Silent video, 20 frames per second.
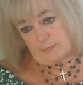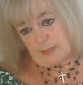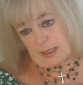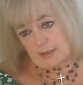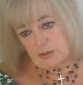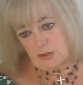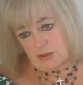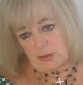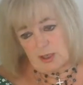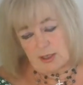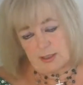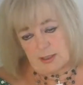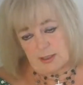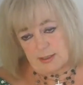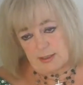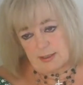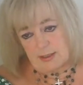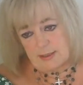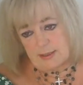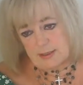That's right,
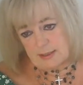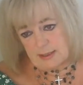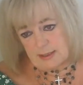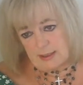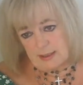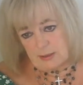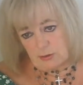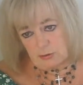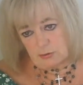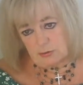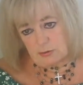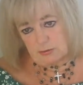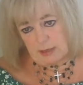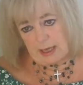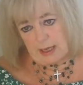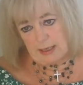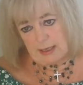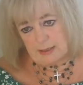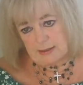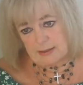it is legal,
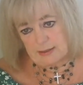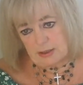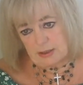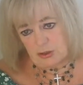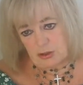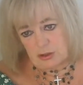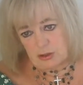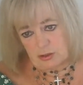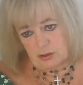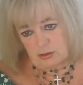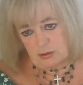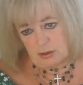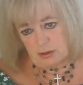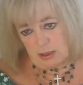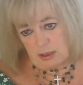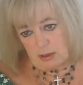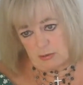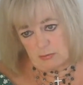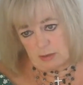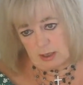and it's, you
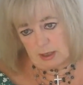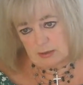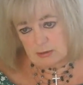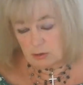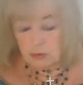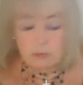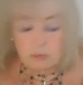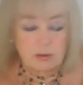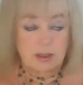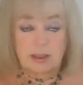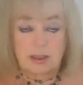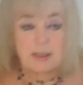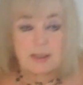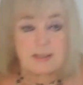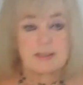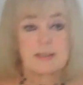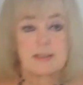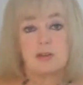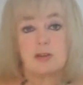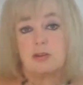know, I do think
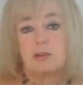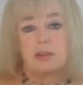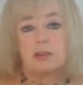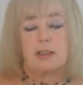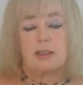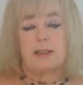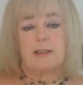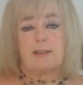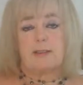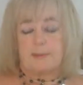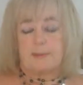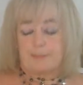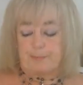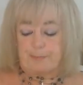it's a good thing.